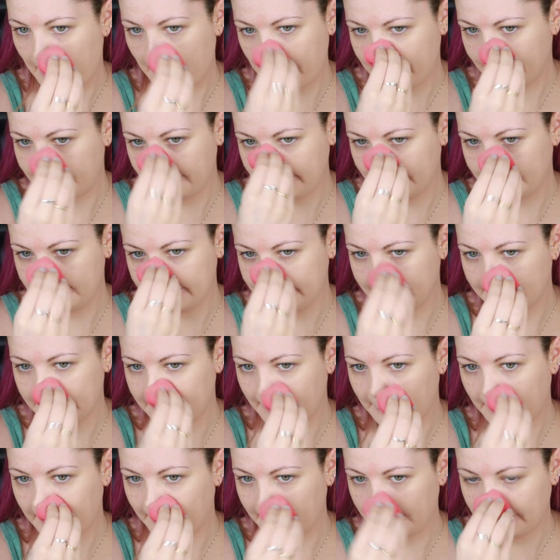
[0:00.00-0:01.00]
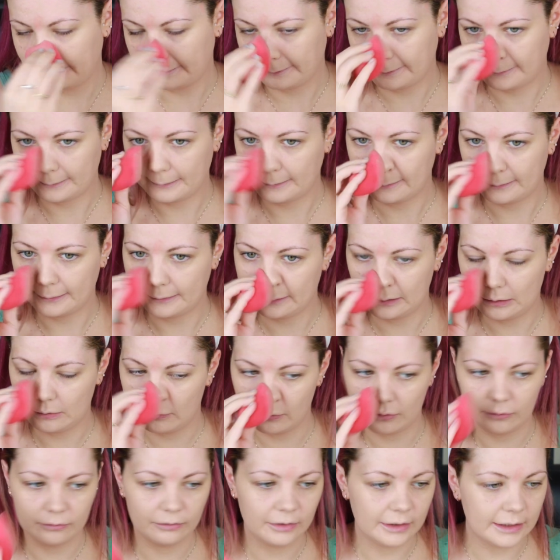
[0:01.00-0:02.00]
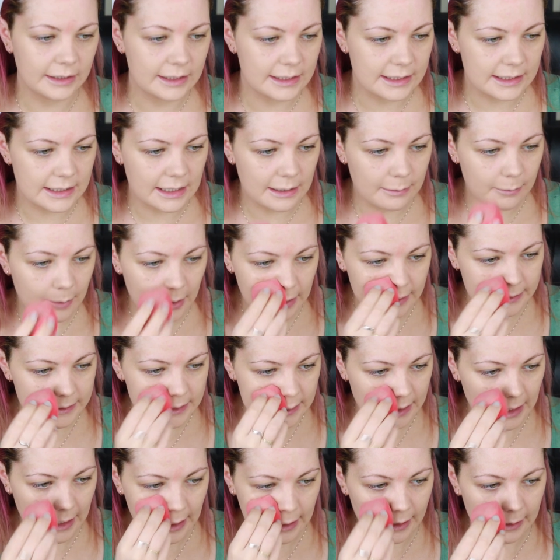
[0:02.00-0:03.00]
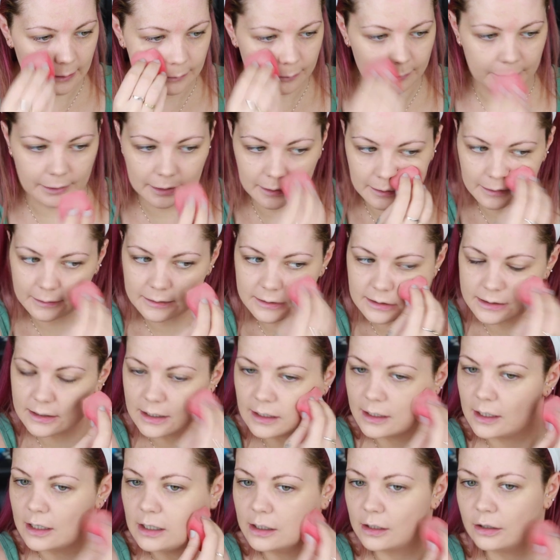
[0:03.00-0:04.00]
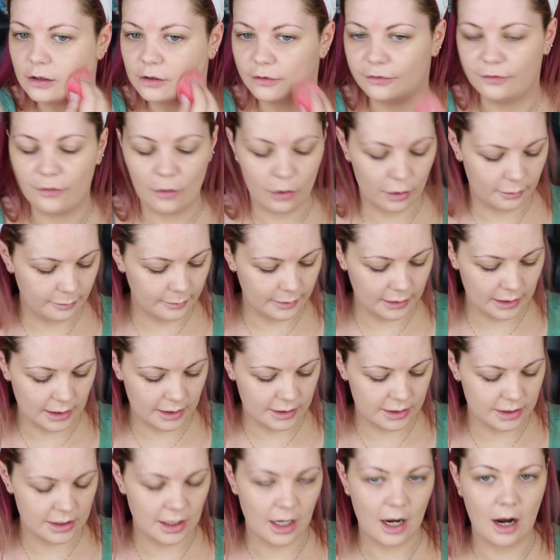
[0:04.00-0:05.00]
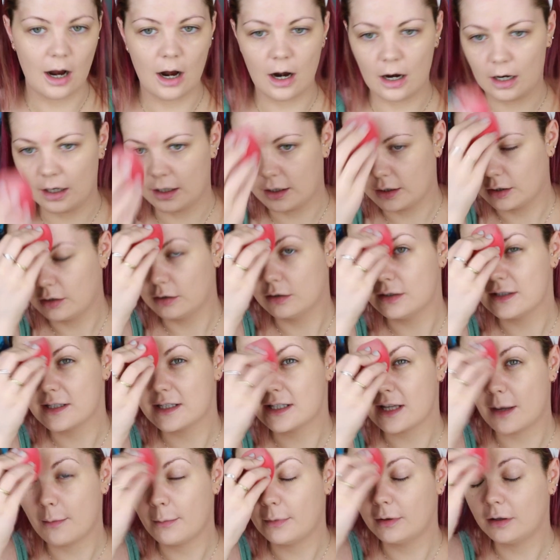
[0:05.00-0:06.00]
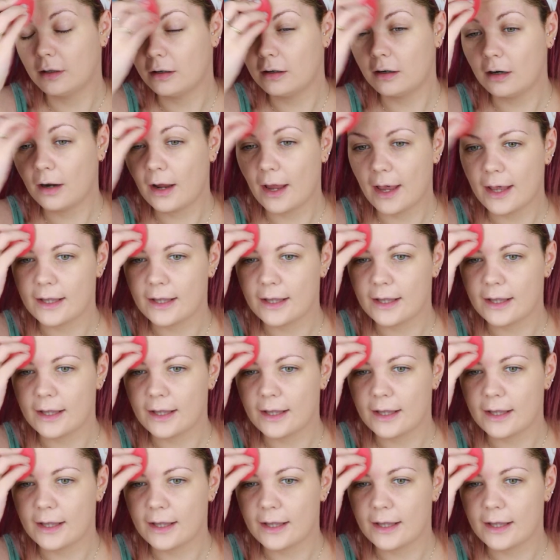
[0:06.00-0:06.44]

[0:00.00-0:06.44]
I figure that you won't really see much because the formulas are similar.